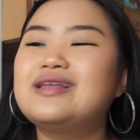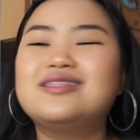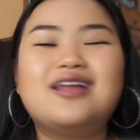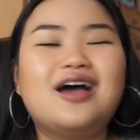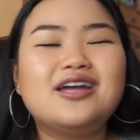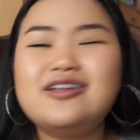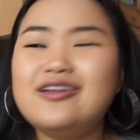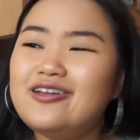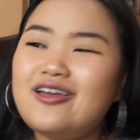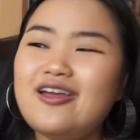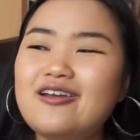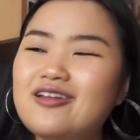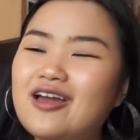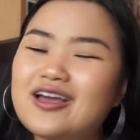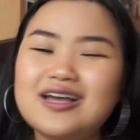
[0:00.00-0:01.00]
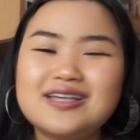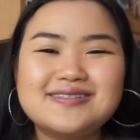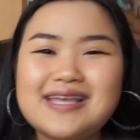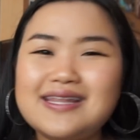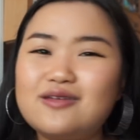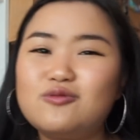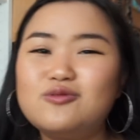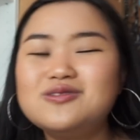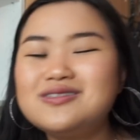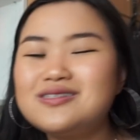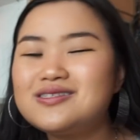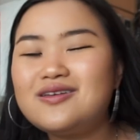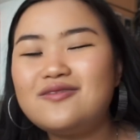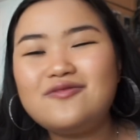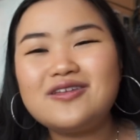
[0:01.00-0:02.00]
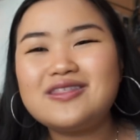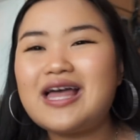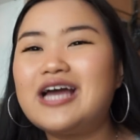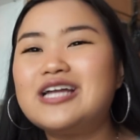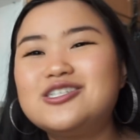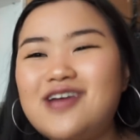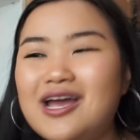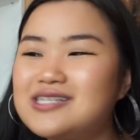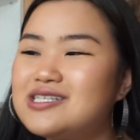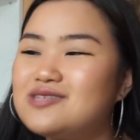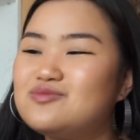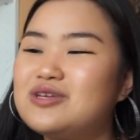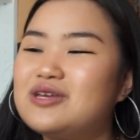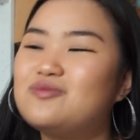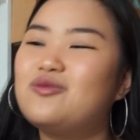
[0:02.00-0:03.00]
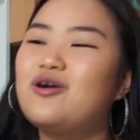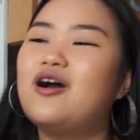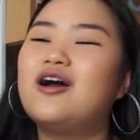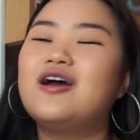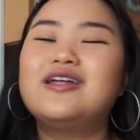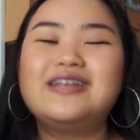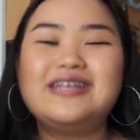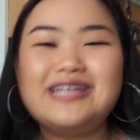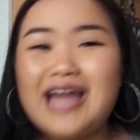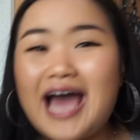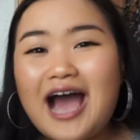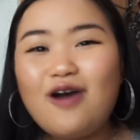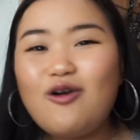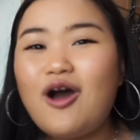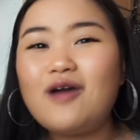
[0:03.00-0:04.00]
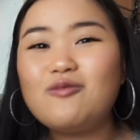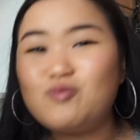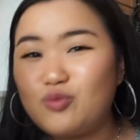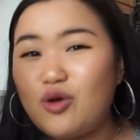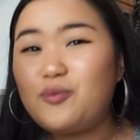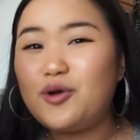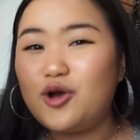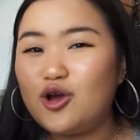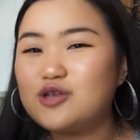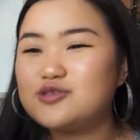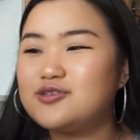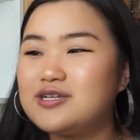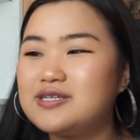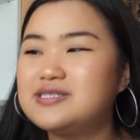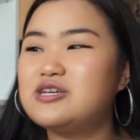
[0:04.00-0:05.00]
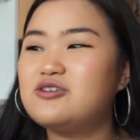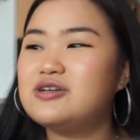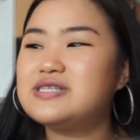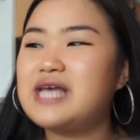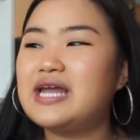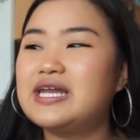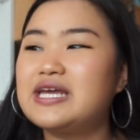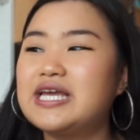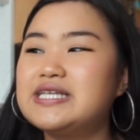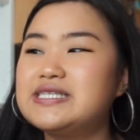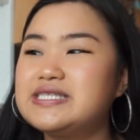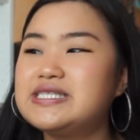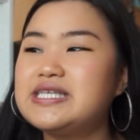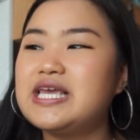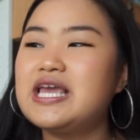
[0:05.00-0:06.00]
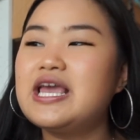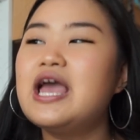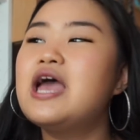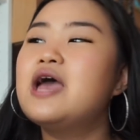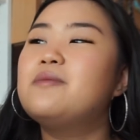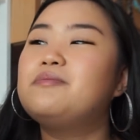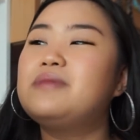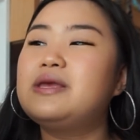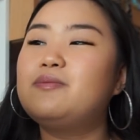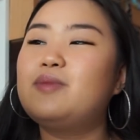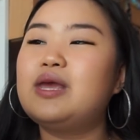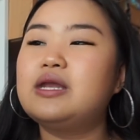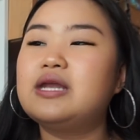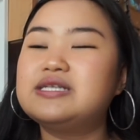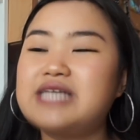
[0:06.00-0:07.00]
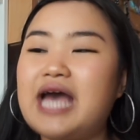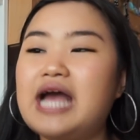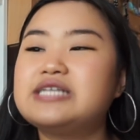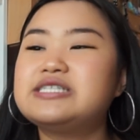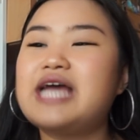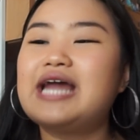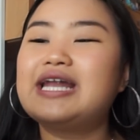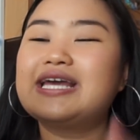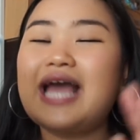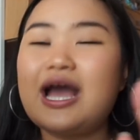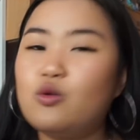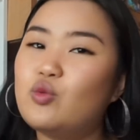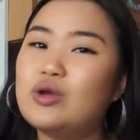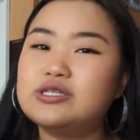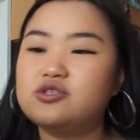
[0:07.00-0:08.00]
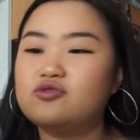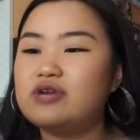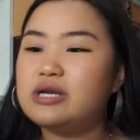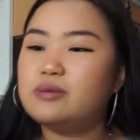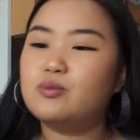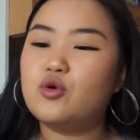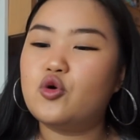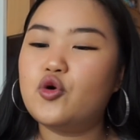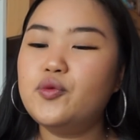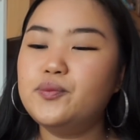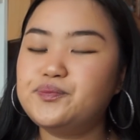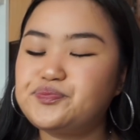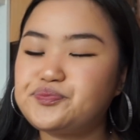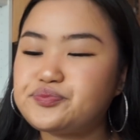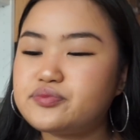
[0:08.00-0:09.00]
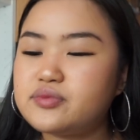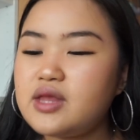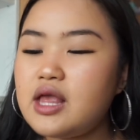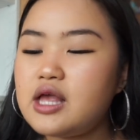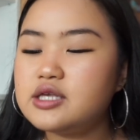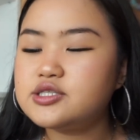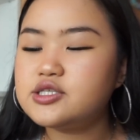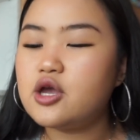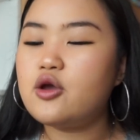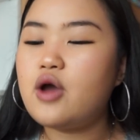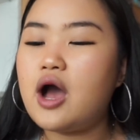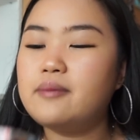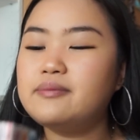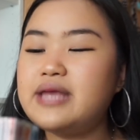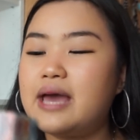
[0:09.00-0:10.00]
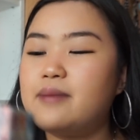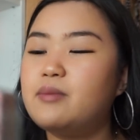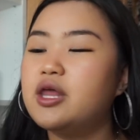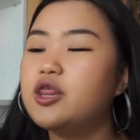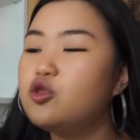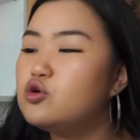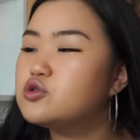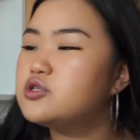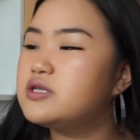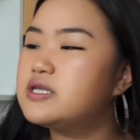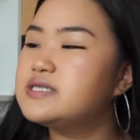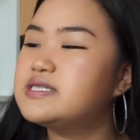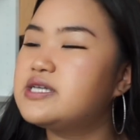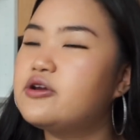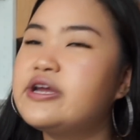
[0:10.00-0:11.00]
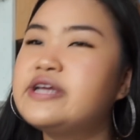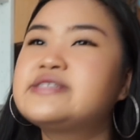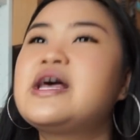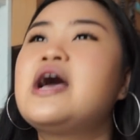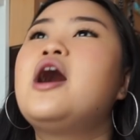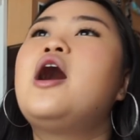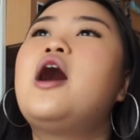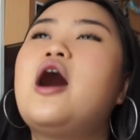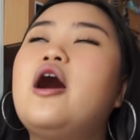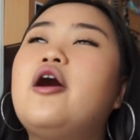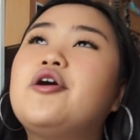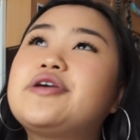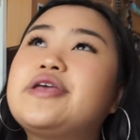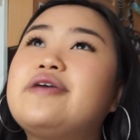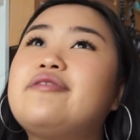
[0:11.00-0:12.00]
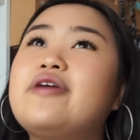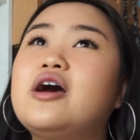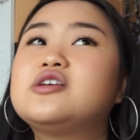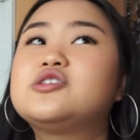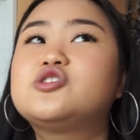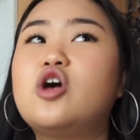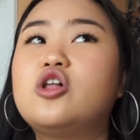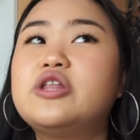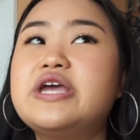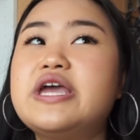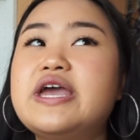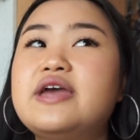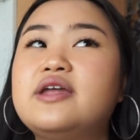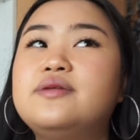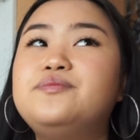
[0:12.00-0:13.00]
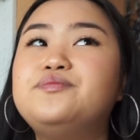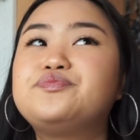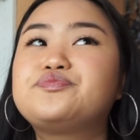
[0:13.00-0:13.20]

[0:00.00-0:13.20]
I don't know, like I said, there wasn't something that attracted me, but now I'm proper hooked on this series and I can see me being attached, and I can't wait to read more. So yeah, my thoughts on this series, I'll give it a solid,